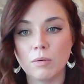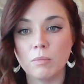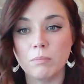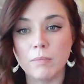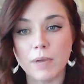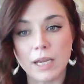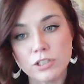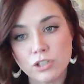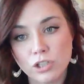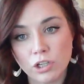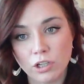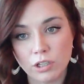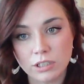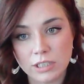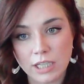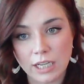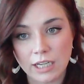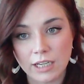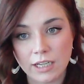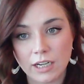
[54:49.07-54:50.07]
make sure you're
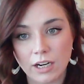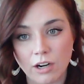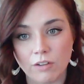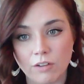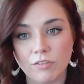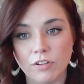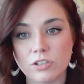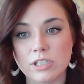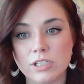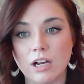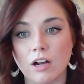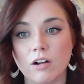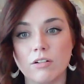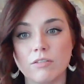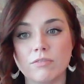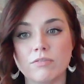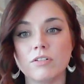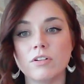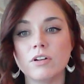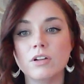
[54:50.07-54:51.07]
taking care of yourself.